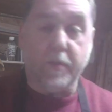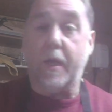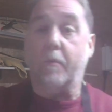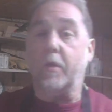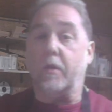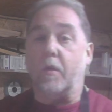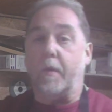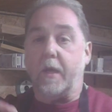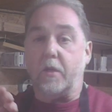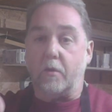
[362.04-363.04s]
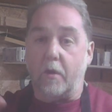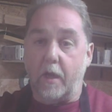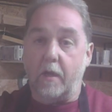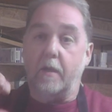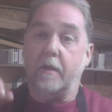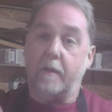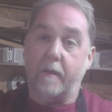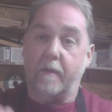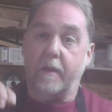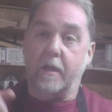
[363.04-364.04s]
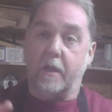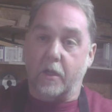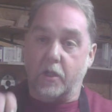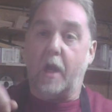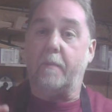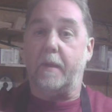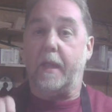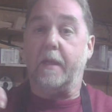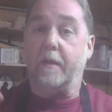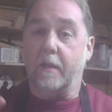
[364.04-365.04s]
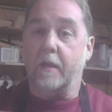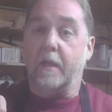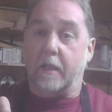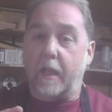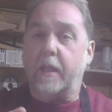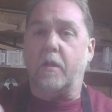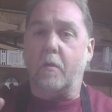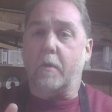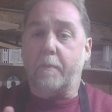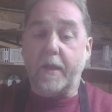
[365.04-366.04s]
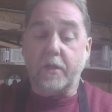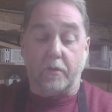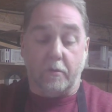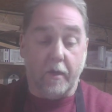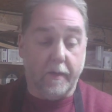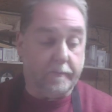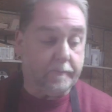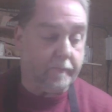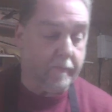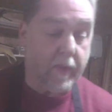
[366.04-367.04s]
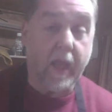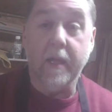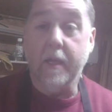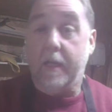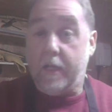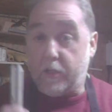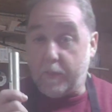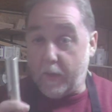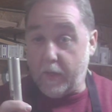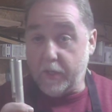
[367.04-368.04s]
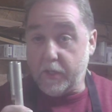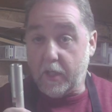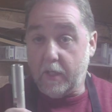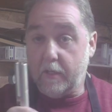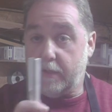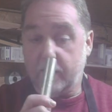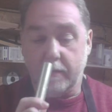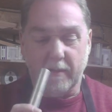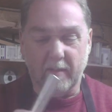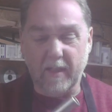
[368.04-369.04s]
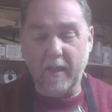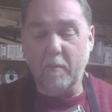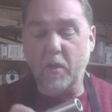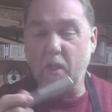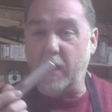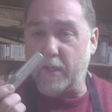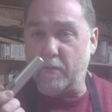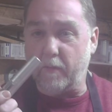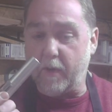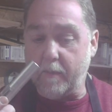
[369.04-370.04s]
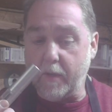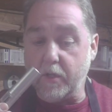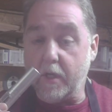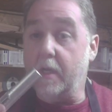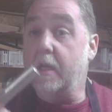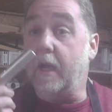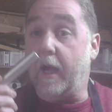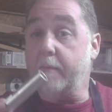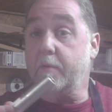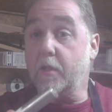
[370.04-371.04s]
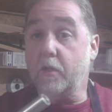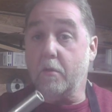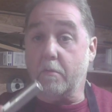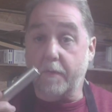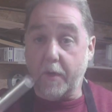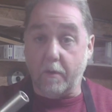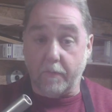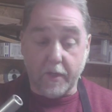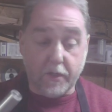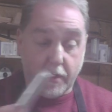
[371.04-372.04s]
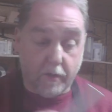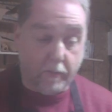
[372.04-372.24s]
as that. What you're doing is you're sharpening like you do with a pencil. To be honest, I don't much like this one very much. I'm going to do a review of this